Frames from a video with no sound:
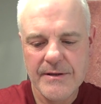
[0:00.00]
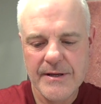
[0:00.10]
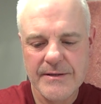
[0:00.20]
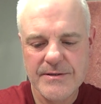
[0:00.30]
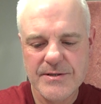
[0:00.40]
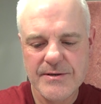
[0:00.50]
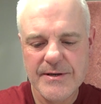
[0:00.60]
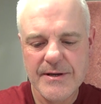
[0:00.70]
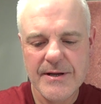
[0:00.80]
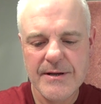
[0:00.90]
Yeah, is there
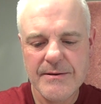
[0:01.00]
any kind